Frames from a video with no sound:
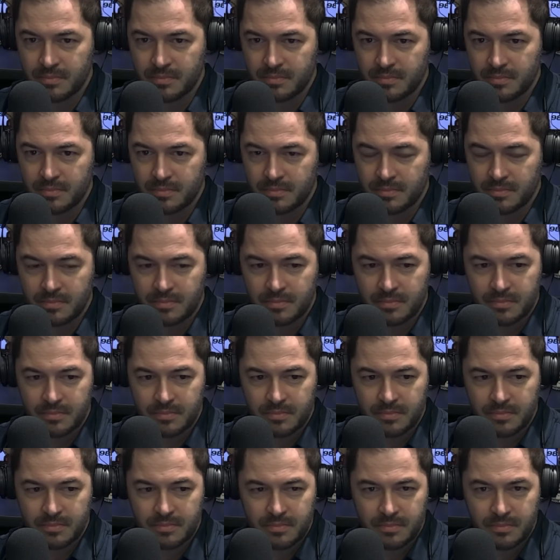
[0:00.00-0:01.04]

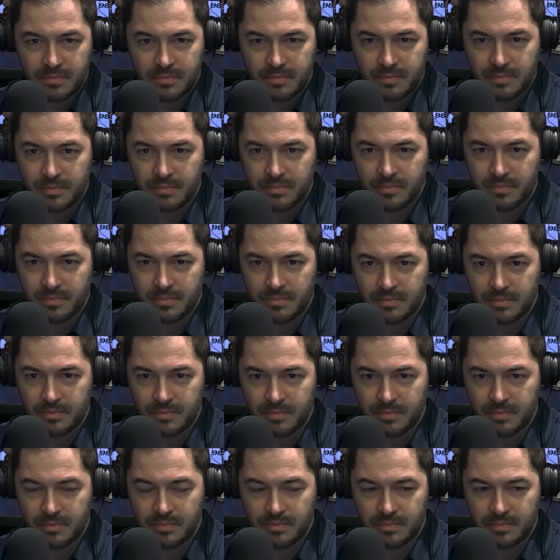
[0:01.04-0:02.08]

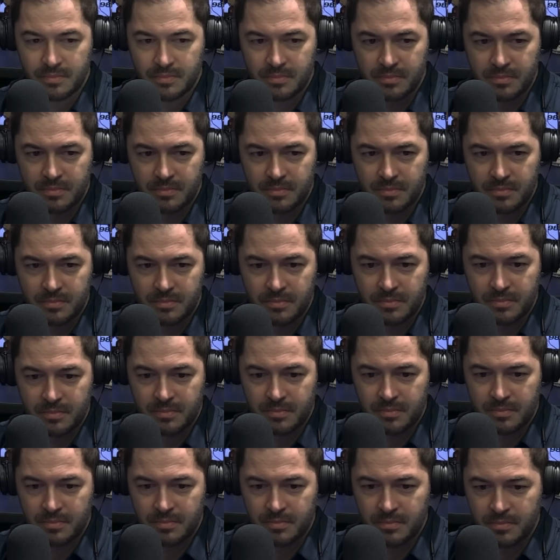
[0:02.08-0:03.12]

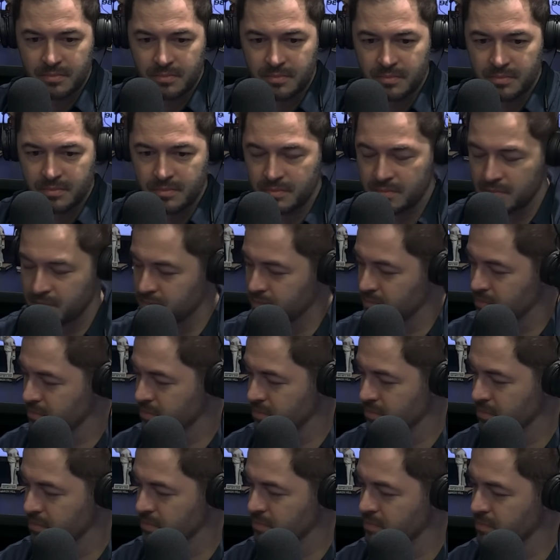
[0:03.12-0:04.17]

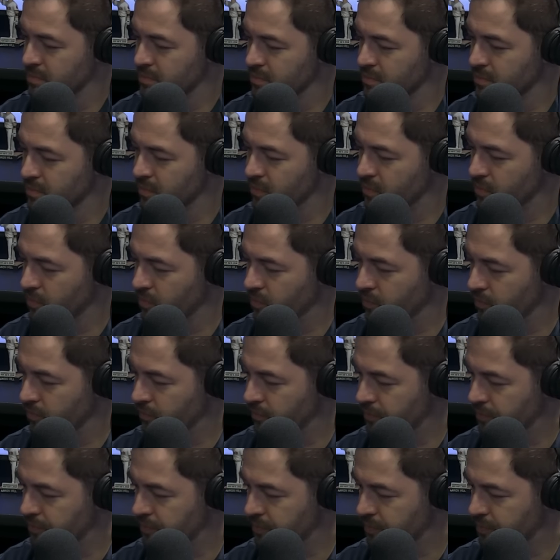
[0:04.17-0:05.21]

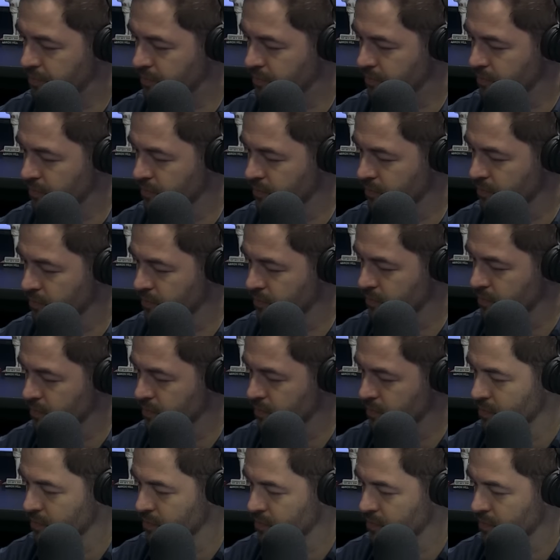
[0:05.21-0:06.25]

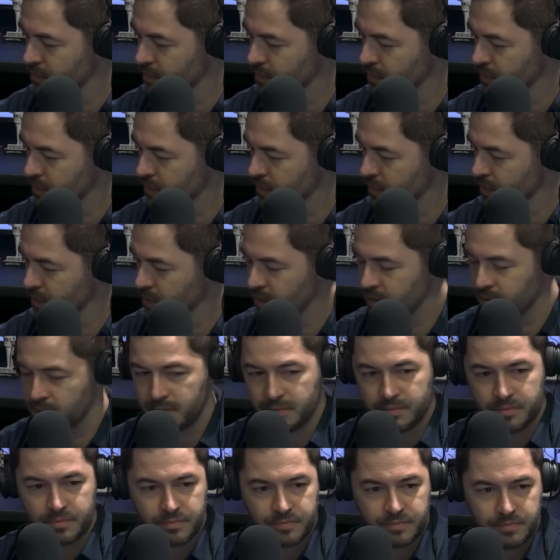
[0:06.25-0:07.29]

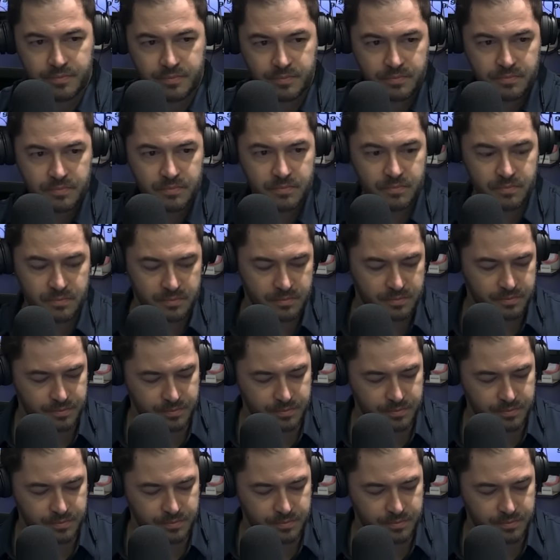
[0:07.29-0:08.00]
This person isn't speaking.